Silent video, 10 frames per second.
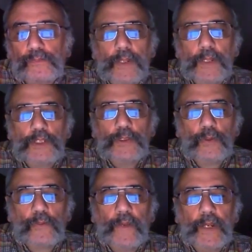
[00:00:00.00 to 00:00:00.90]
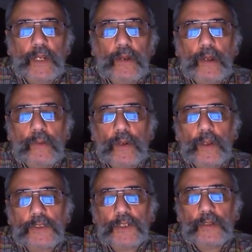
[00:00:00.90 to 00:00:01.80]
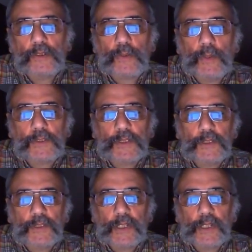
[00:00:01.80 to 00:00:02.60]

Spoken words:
In this short video I will answer those questions